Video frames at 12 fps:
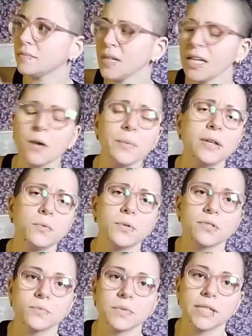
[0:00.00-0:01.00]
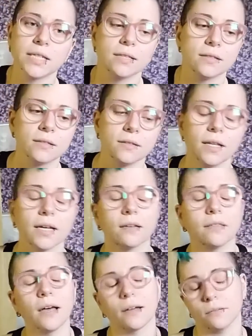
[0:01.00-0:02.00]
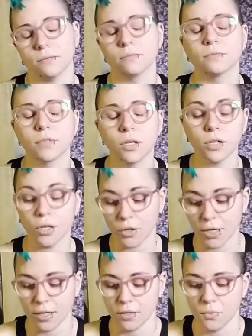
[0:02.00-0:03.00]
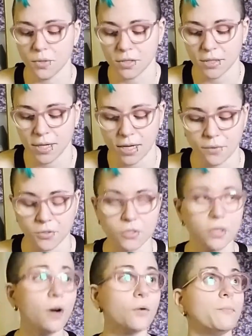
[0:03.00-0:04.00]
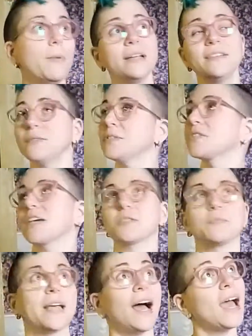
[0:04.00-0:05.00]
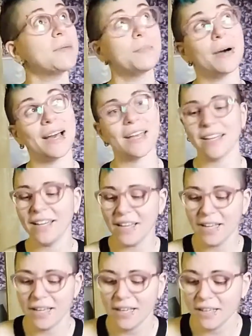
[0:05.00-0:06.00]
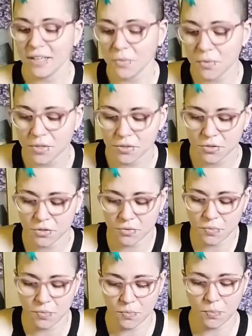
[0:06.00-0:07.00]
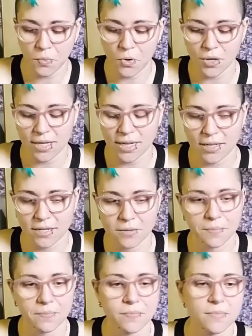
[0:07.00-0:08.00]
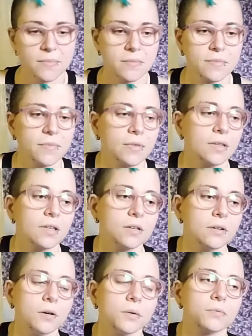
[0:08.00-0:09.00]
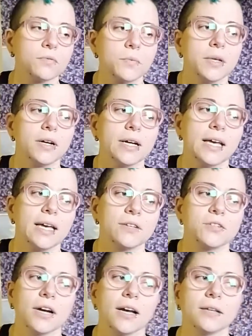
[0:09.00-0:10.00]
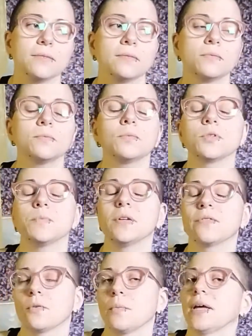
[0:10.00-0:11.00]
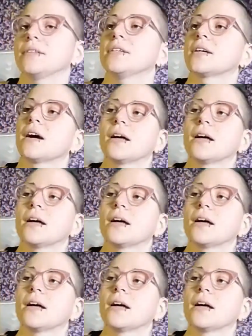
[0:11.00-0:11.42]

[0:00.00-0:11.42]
And I mean, it wasn't really like that clear cut. It wasn't like I was just, oh, men don't disgust me, I'm bi. It was more like, from a young age, I was a bit of a romantic.